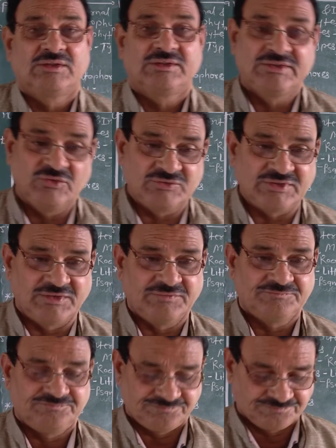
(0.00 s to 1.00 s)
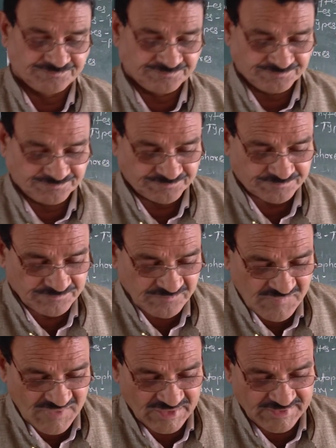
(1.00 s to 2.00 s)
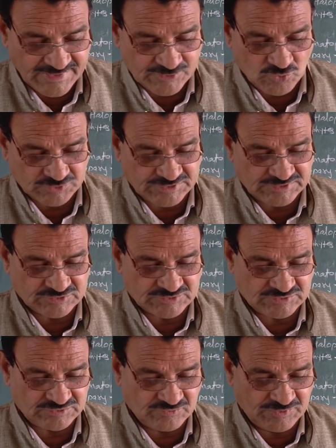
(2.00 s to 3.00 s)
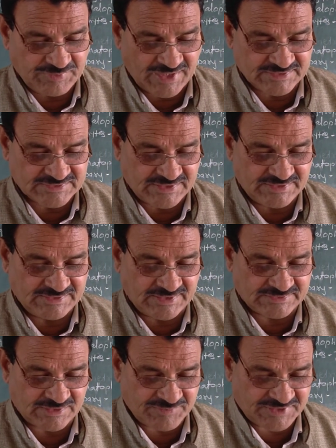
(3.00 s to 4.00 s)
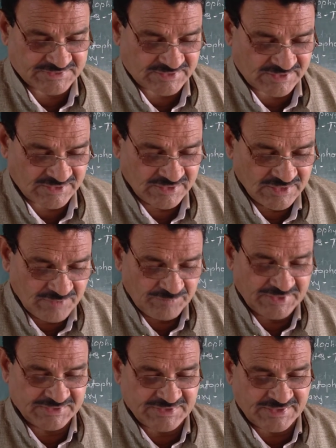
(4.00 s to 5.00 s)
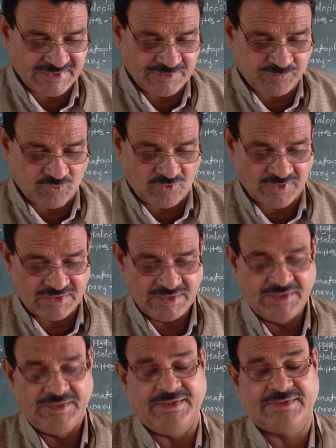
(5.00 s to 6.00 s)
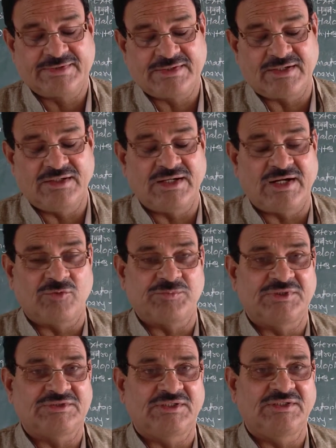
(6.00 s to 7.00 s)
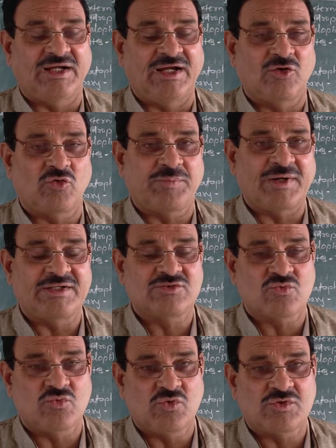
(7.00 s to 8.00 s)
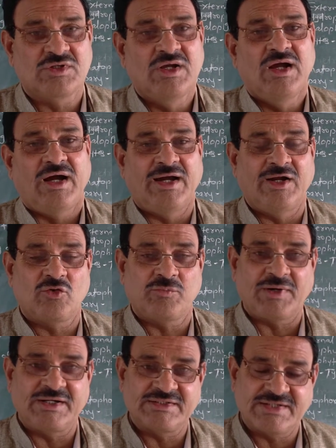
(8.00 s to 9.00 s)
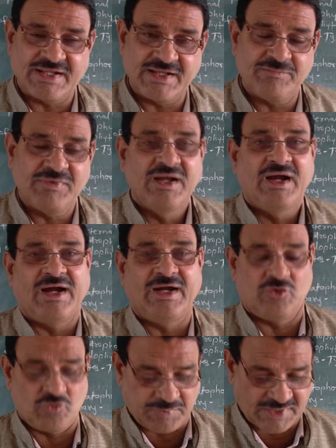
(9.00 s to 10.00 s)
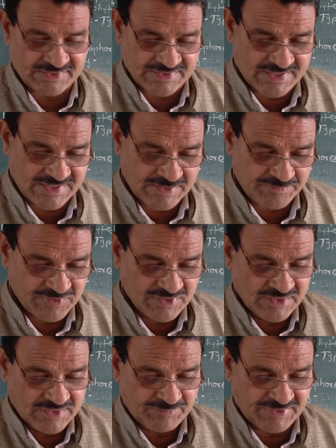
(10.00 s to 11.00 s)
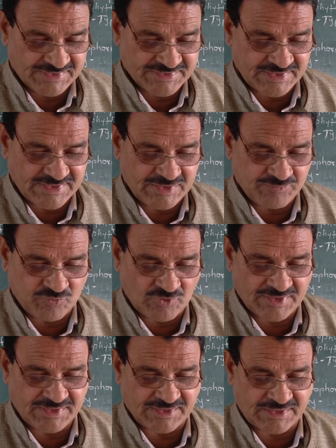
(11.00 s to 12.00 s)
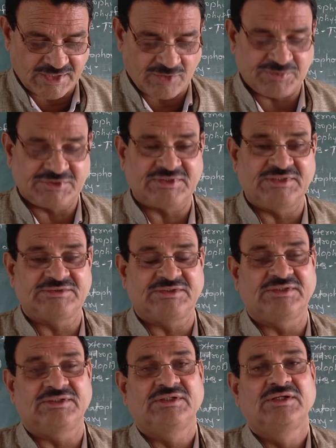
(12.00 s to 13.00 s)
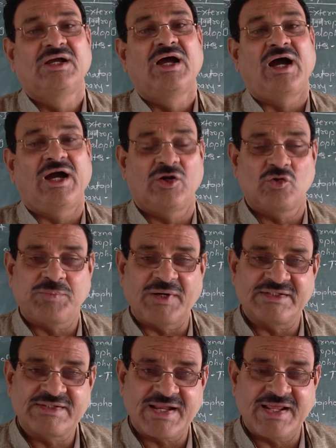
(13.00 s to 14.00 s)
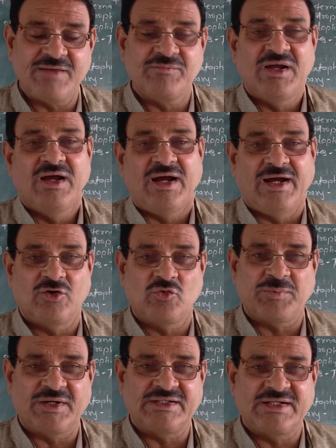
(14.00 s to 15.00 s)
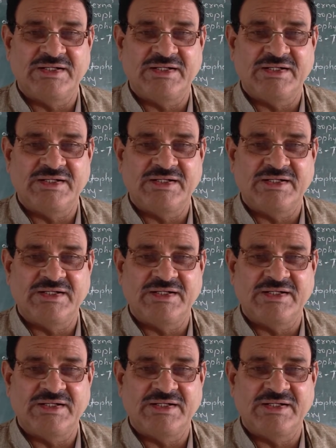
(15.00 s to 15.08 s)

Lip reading: Give the next questions will be asked in the examination. Mention any 4 external adaptation in hydrophytes root, hydrophyte stem, hydrophyte leaf. Mention any 4 internal adaptations in hydrophyte stem, hydrophyte